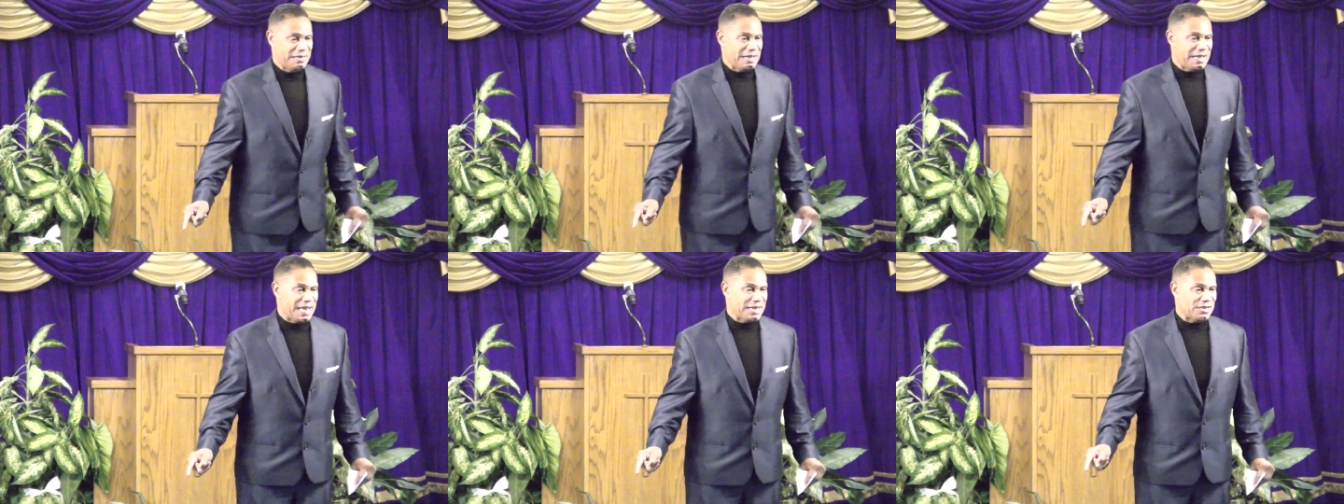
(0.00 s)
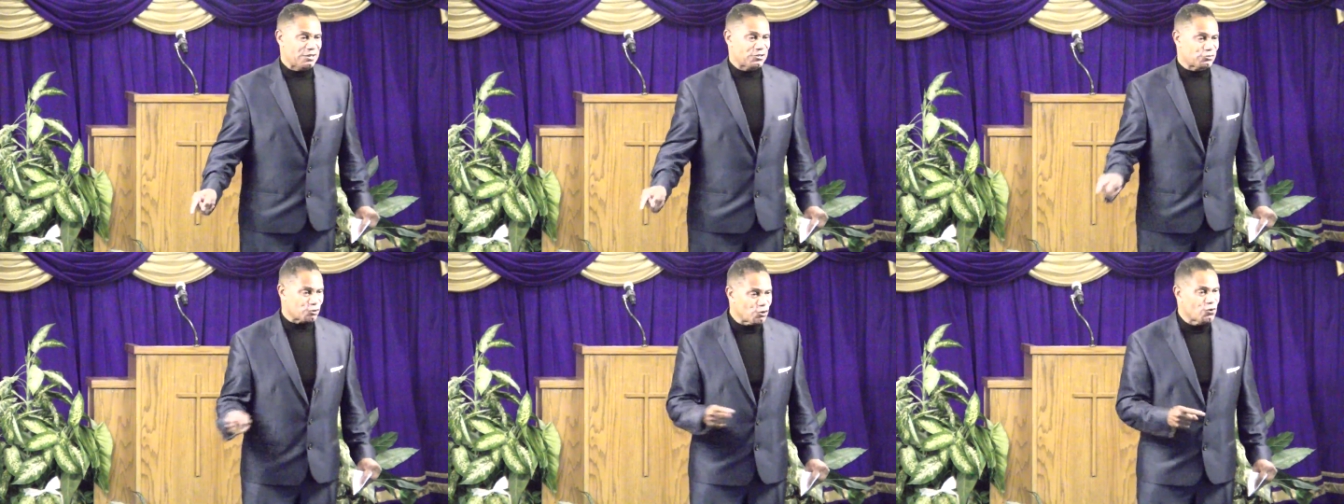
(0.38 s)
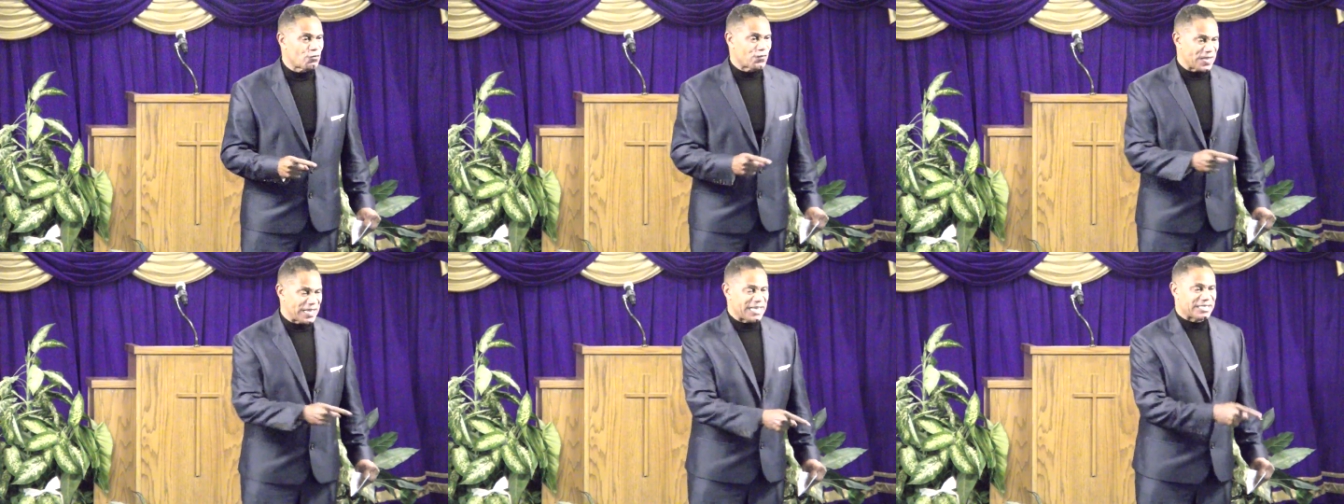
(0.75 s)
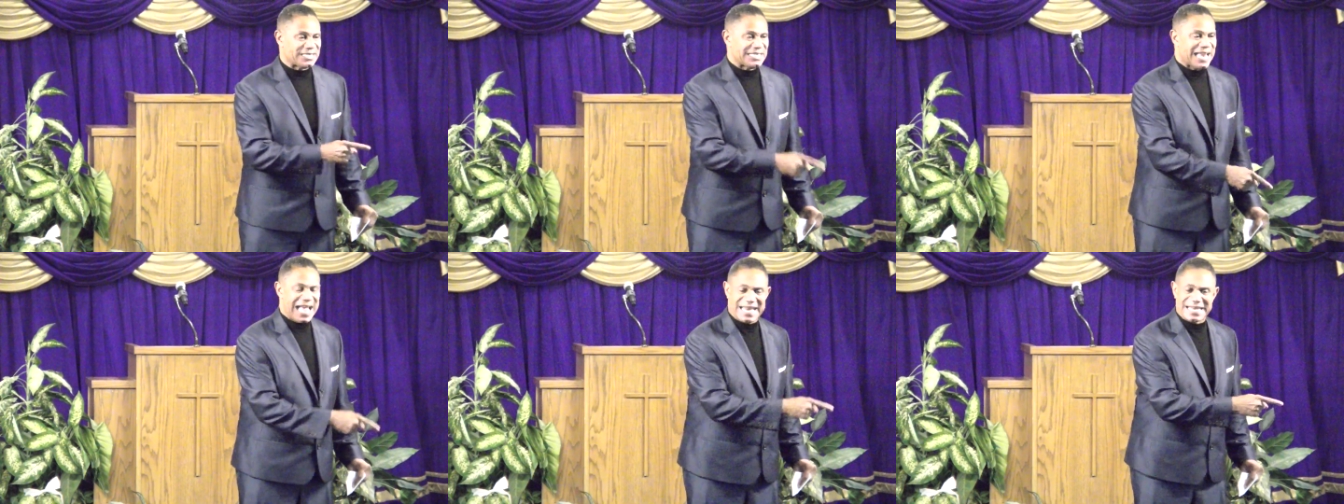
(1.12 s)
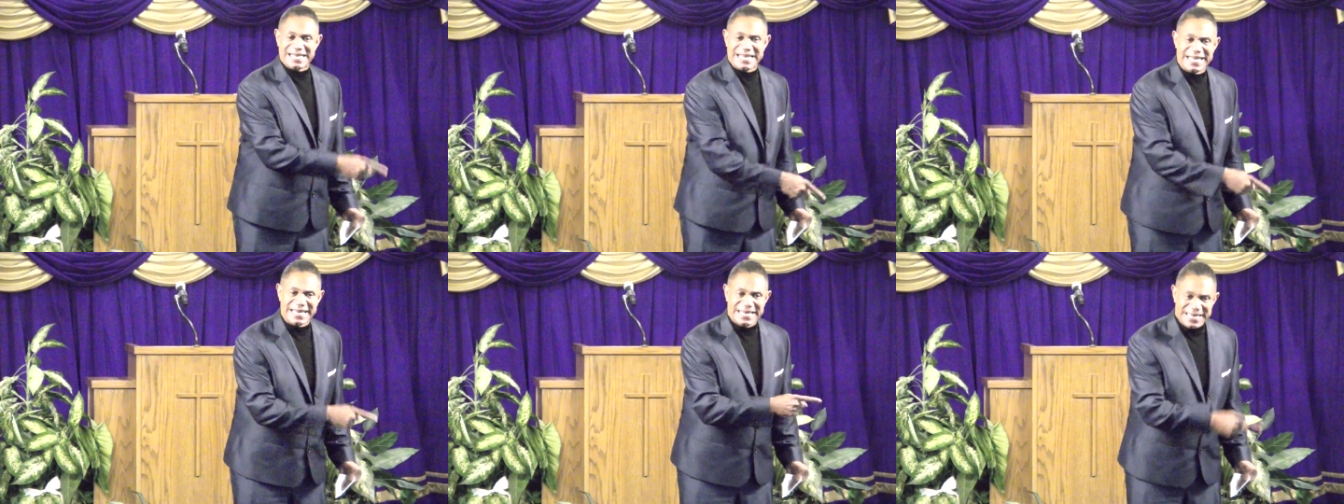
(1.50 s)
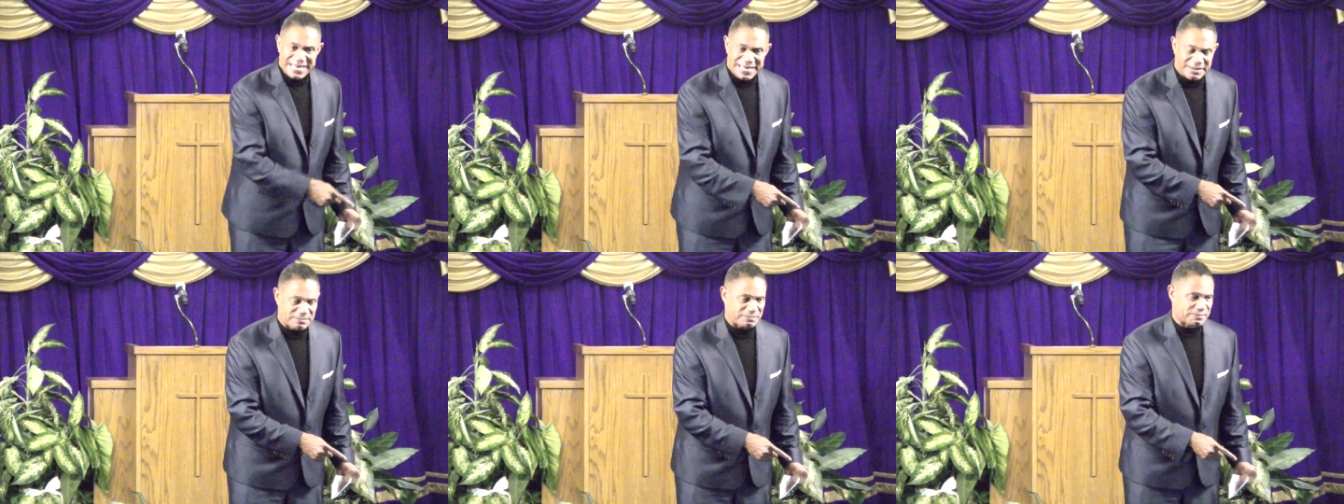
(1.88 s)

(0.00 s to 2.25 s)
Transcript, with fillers: And the truth is not in him.